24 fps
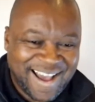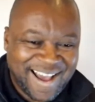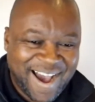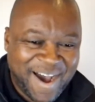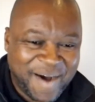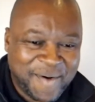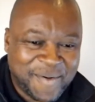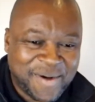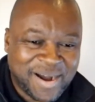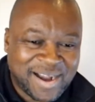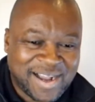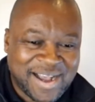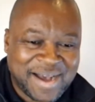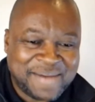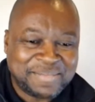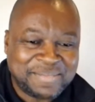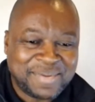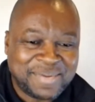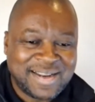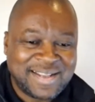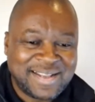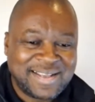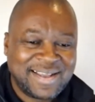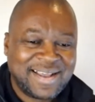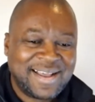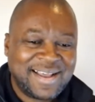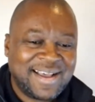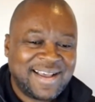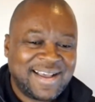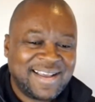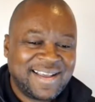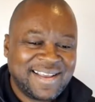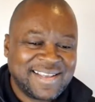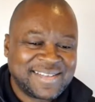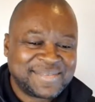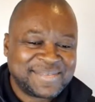our company
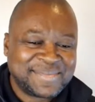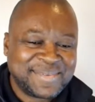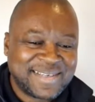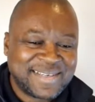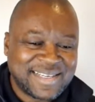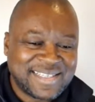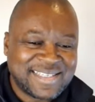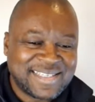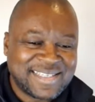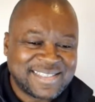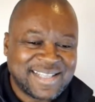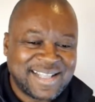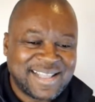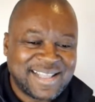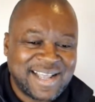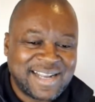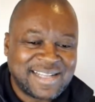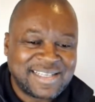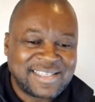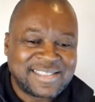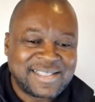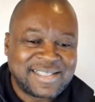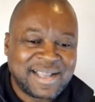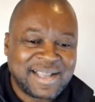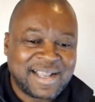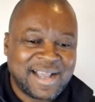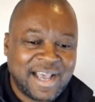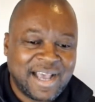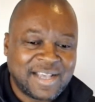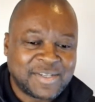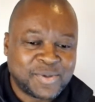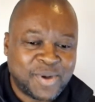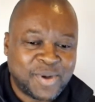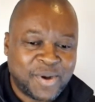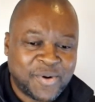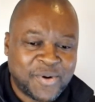has been registered. That is the
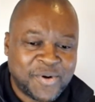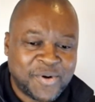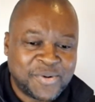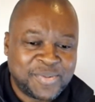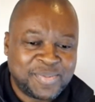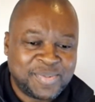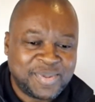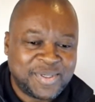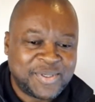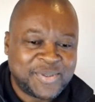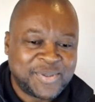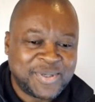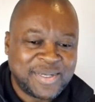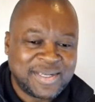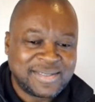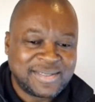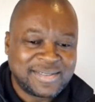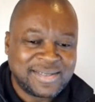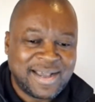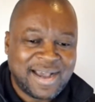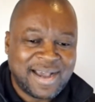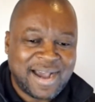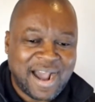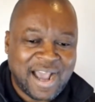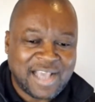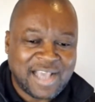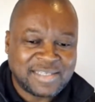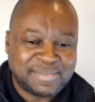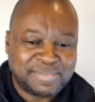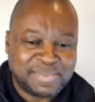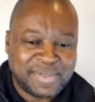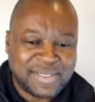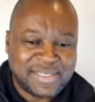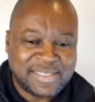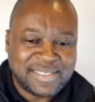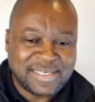guys who are going to be doing
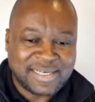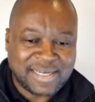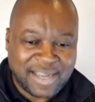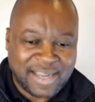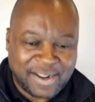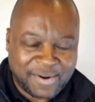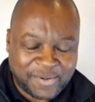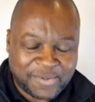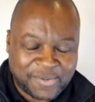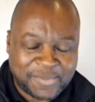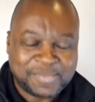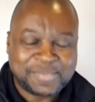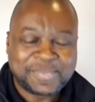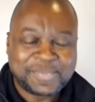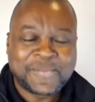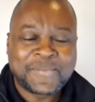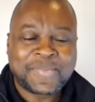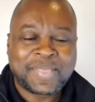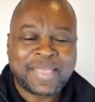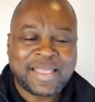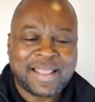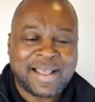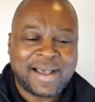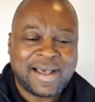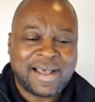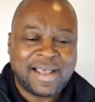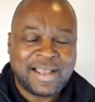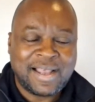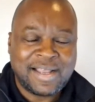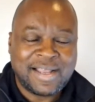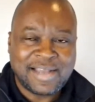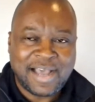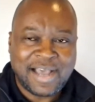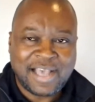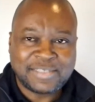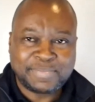high-speed rail.
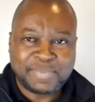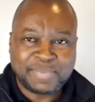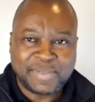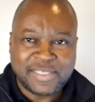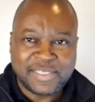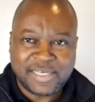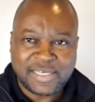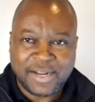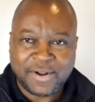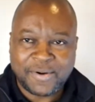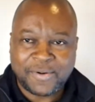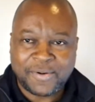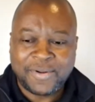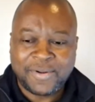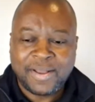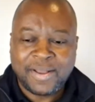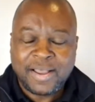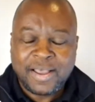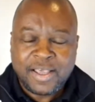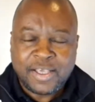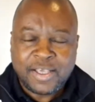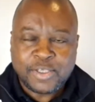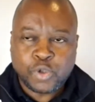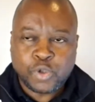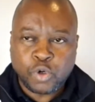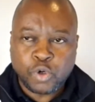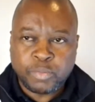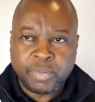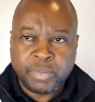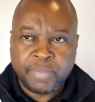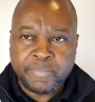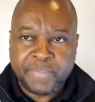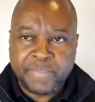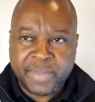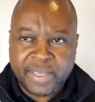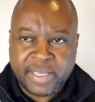And high-speed rail is going to
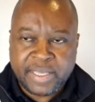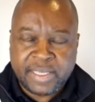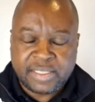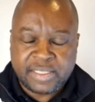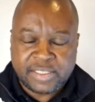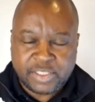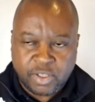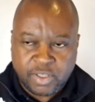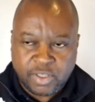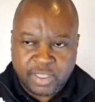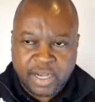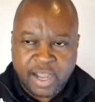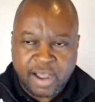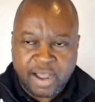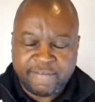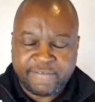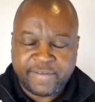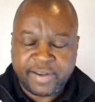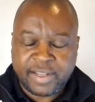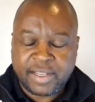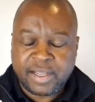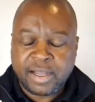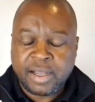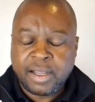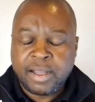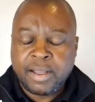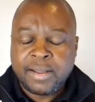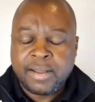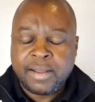be big in Southern Africa.